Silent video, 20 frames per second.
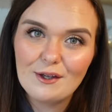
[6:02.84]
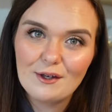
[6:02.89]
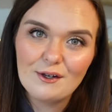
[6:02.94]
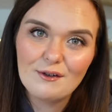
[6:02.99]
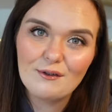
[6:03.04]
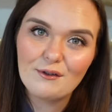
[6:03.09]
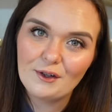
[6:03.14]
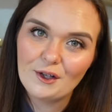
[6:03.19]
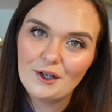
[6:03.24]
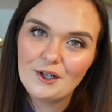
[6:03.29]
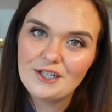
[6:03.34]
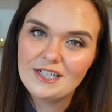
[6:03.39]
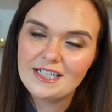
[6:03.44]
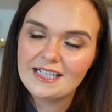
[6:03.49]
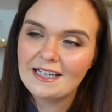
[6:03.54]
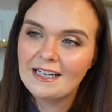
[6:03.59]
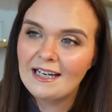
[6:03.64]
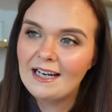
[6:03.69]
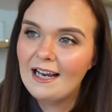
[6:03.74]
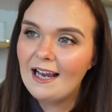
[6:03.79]
the flood
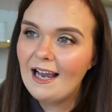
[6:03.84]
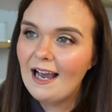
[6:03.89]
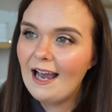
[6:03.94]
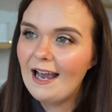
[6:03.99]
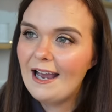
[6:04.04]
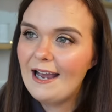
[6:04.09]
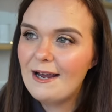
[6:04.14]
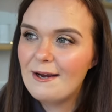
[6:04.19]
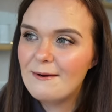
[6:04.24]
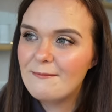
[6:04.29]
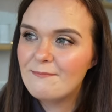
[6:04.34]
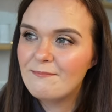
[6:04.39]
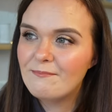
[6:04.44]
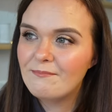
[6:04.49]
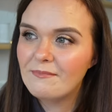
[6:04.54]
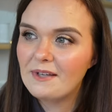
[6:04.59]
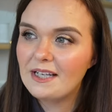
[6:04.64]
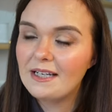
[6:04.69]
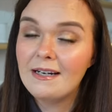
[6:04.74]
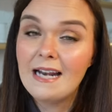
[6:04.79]

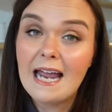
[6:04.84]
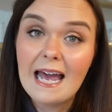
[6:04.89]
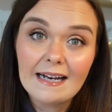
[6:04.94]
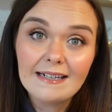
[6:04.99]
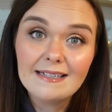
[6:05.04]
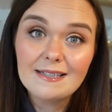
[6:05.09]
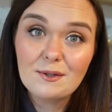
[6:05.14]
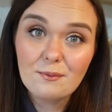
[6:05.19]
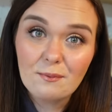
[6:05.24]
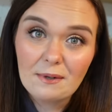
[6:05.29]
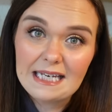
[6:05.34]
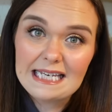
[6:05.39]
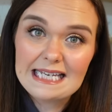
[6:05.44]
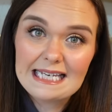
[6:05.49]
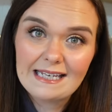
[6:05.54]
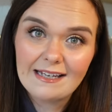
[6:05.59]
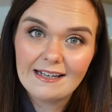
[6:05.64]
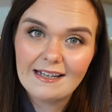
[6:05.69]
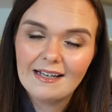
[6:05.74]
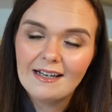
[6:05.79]
um, next
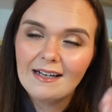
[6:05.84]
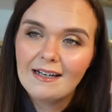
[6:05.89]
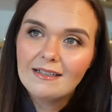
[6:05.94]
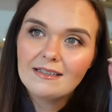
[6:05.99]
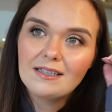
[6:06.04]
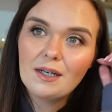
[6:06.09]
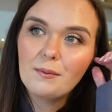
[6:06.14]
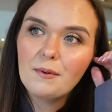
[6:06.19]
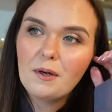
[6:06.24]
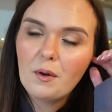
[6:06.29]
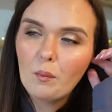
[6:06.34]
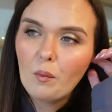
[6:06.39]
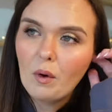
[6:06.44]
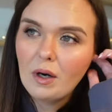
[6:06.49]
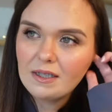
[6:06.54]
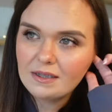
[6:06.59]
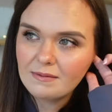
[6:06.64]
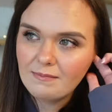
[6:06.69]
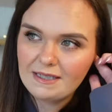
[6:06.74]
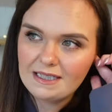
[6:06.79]
week. So it
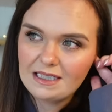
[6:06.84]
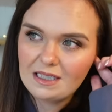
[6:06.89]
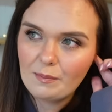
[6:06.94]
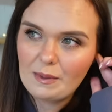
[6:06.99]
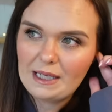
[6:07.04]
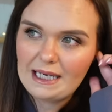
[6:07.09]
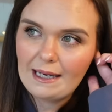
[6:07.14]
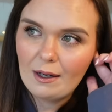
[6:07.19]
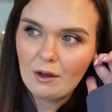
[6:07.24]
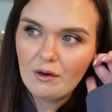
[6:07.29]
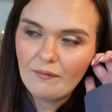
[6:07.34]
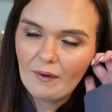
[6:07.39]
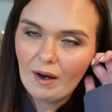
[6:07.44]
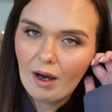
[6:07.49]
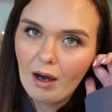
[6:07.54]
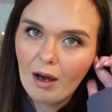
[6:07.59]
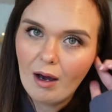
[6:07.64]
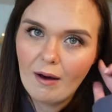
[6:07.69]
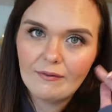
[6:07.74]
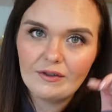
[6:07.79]
was meant to be over
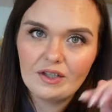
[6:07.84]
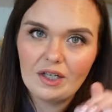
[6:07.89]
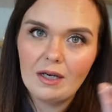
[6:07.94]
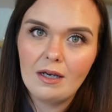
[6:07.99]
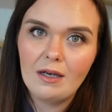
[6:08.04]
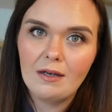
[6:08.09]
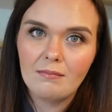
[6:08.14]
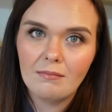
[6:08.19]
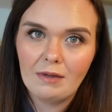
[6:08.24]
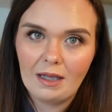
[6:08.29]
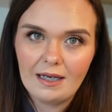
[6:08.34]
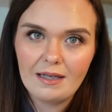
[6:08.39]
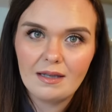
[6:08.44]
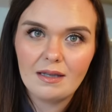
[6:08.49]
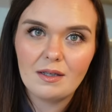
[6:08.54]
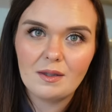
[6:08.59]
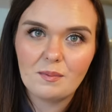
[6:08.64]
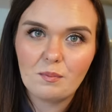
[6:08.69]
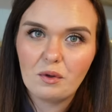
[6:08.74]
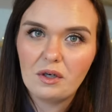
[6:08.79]
half term like
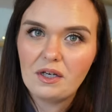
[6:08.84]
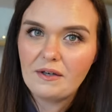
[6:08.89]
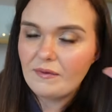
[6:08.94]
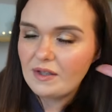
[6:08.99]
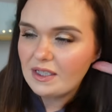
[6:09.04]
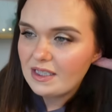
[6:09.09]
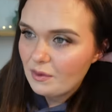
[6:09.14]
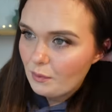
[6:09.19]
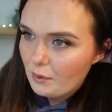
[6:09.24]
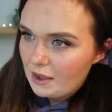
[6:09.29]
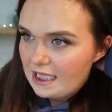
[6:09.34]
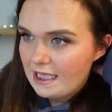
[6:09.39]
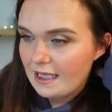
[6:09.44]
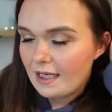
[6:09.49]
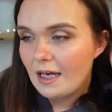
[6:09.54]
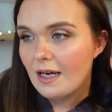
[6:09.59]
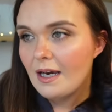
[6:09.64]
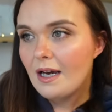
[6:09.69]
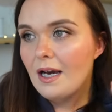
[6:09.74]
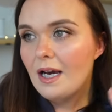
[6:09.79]
this previous
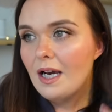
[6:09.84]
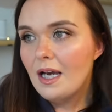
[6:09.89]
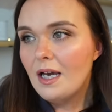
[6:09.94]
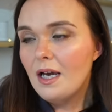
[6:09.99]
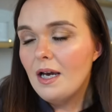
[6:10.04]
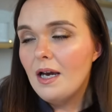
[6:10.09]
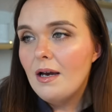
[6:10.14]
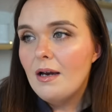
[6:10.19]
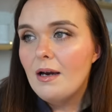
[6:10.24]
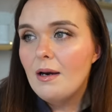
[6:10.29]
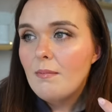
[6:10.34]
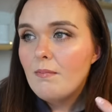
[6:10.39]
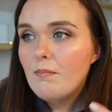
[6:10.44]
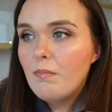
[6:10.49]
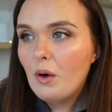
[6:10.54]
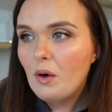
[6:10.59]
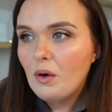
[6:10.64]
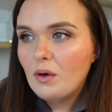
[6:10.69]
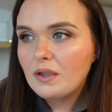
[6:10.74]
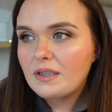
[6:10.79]
week,
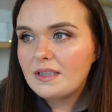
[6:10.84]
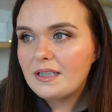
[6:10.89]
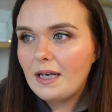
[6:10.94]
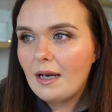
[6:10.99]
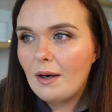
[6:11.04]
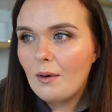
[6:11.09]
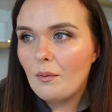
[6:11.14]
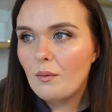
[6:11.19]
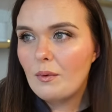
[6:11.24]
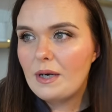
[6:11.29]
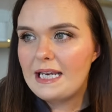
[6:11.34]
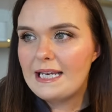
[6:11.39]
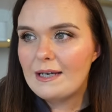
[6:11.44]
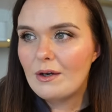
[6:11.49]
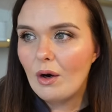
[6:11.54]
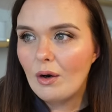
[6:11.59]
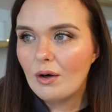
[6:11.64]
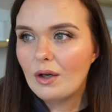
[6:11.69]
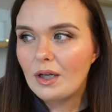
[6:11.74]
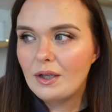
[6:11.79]
but we
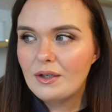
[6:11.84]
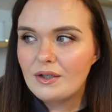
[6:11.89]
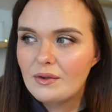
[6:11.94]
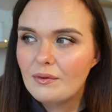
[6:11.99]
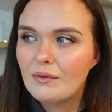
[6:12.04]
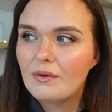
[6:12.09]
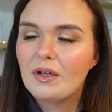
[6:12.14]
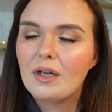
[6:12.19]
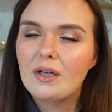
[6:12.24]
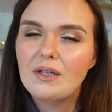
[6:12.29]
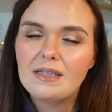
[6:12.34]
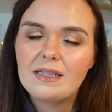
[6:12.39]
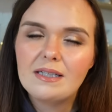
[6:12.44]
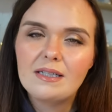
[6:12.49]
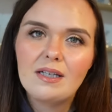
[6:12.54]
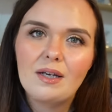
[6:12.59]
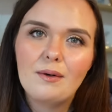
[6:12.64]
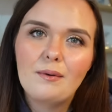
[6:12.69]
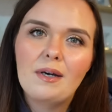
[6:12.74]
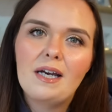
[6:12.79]
got closer and closer
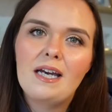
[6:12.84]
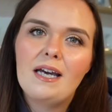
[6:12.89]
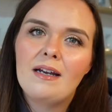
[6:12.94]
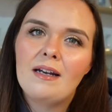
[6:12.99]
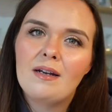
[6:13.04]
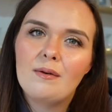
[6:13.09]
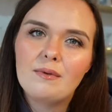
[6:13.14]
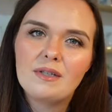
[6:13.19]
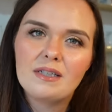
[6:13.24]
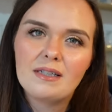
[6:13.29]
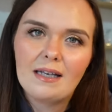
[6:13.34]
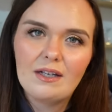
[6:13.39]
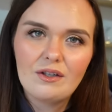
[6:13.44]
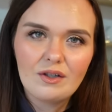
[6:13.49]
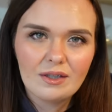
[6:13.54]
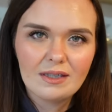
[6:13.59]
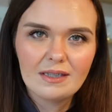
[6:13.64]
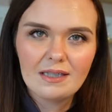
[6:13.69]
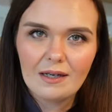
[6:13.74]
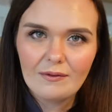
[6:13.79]
to it and it was like
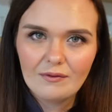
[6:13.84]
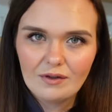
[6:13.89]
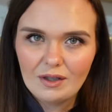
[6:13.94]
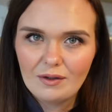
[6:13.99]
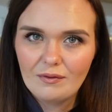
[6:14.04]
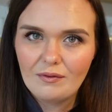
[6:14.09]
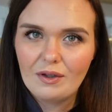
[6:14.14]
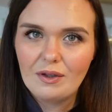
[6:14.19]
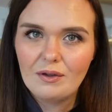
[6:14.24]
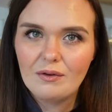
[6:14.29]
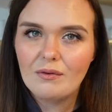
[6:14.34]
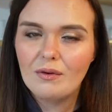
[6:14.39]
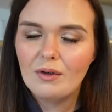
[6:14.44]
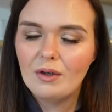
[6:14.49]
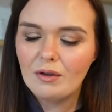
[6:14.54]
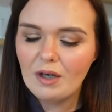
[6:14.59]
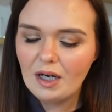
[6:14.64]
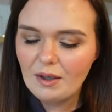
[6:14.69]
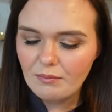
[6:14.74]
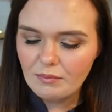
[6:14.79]
just after the
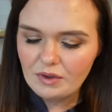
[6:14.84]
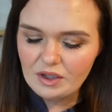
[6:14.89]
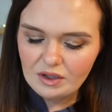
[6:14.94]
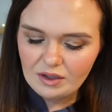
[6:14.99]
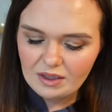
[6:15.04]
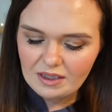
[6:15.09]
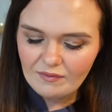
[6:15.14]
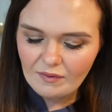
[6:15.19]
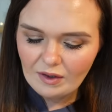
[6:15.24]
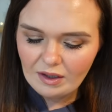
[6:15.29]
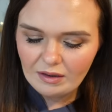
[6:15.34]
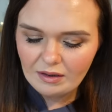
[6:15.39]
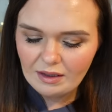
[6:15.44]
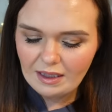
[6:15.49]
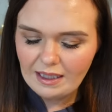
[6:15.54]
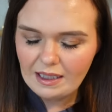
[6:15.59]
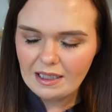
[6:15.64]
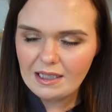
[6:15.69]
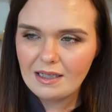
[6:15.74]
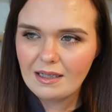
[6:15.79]
funeral and we just felt
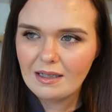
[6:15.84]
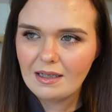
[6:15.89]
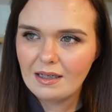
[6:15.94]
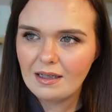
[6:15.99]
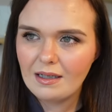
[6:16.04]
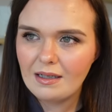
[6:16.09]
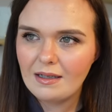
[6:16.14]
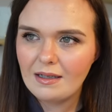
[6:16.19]
like